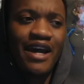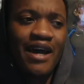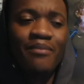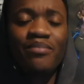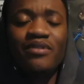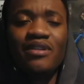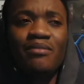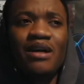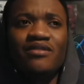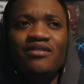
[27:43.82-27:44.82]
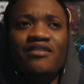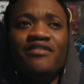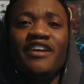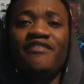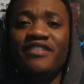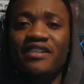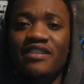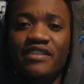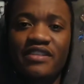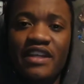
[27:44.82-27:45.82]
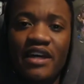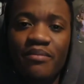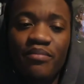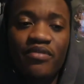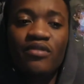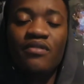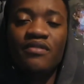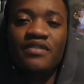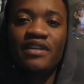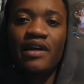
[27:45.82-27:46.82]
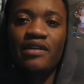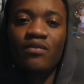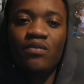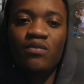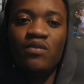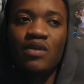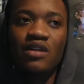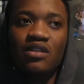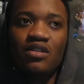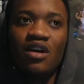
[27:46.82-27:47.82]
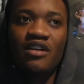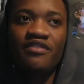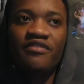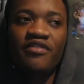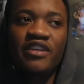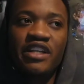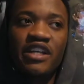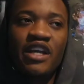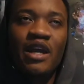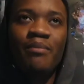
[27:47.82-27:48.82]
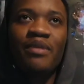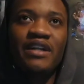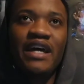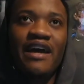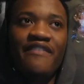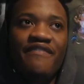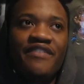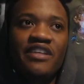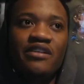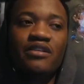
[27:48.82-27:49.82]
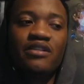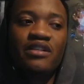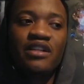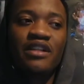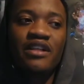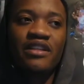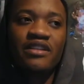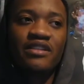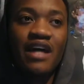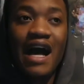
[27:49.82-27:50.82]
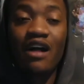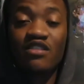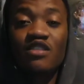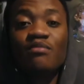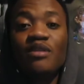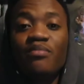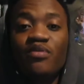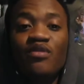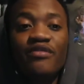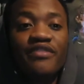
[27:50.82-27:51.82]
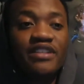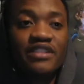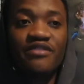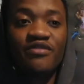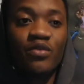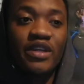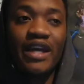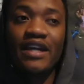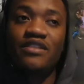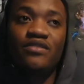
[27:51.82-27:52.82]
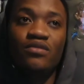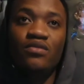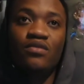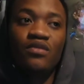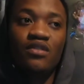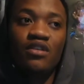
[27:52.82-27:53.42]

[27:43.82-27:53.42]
ample amounts of evidence that proves that we're not free. But I feel the ultimate proof is if we had to